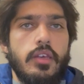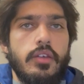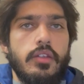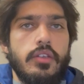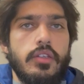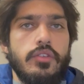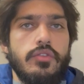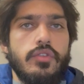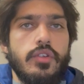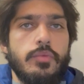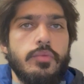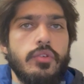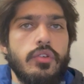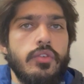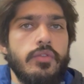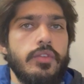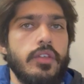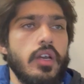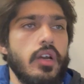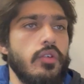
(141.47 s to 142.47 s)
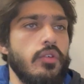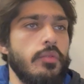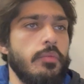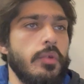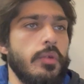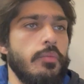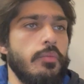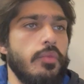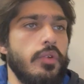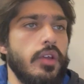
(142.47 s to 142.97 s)
Disruption of the outer
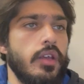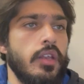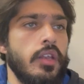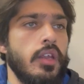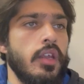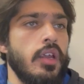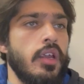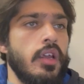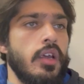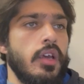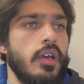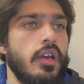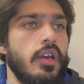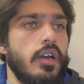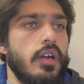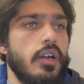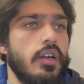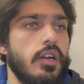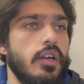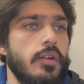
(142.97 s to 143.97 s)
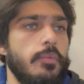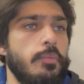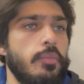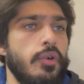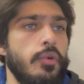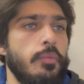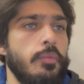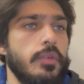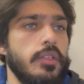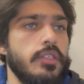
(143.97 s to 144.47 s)
membrane
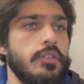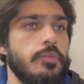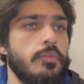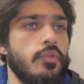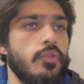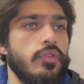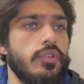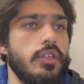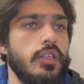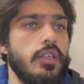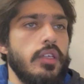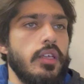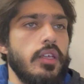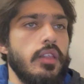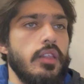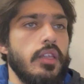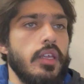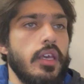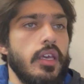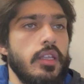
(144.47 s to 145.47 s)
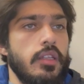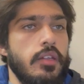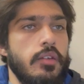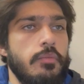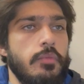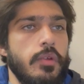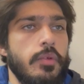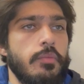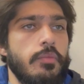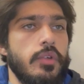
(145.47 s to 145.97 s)
permits protein in the inner
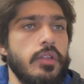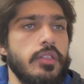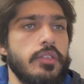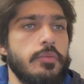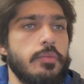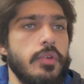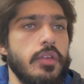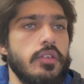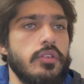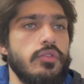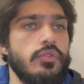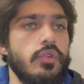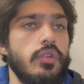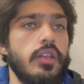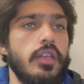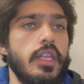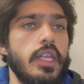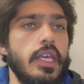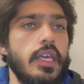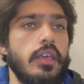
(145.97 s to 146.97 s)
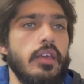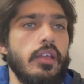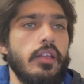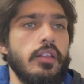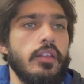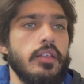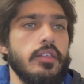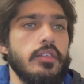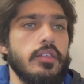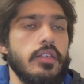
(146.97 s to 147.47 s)
membrane space to leak in
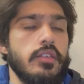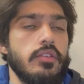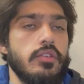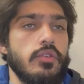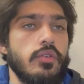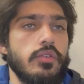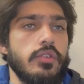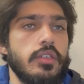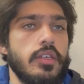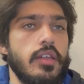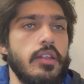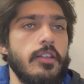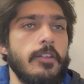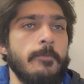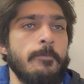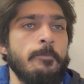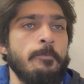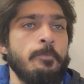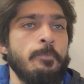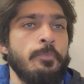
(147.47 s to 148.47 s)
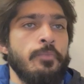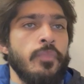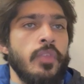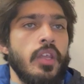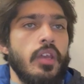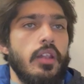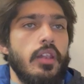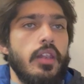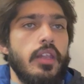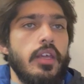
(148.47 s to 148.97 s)
the cytosol,
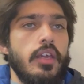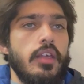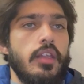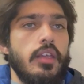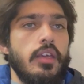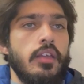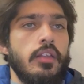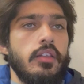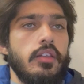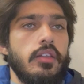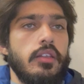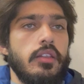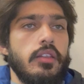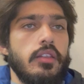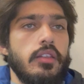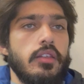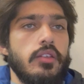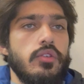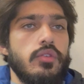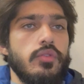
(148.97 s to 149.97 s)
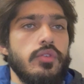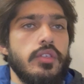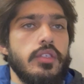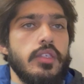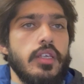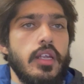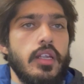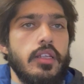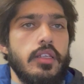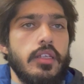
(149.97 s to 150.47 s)
leading to
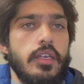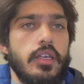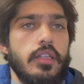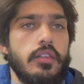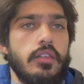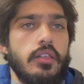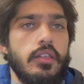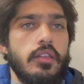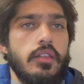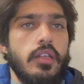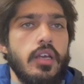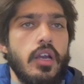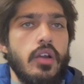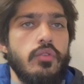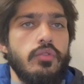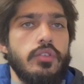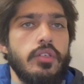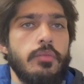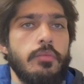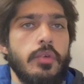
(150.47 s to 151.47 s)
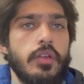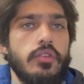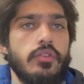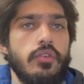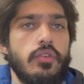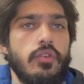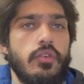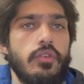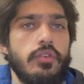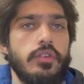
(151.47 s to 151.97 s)
cell death. The outer
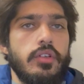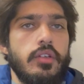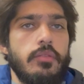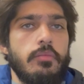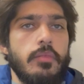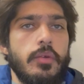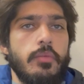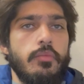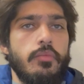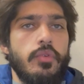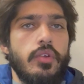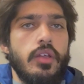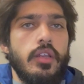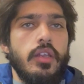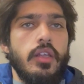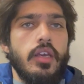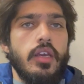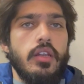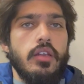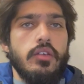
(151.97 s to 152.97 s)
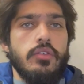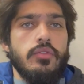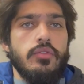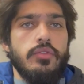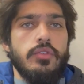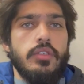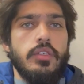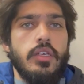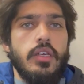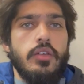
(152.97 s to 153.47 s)
mitochondrial membrane can
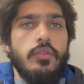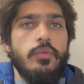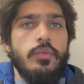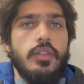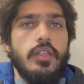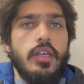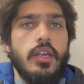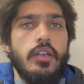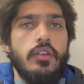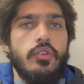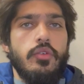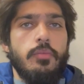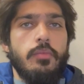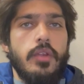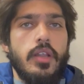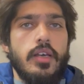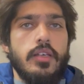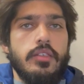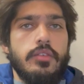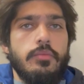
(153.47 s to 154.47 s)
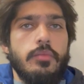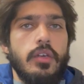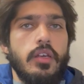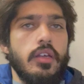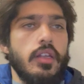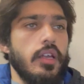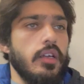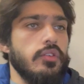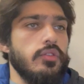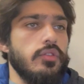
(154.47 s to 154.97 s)
associate with the endoplasmic
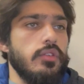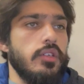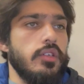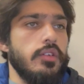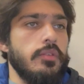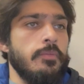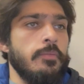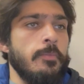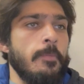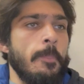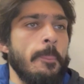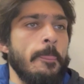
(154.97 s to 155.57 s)
reticulum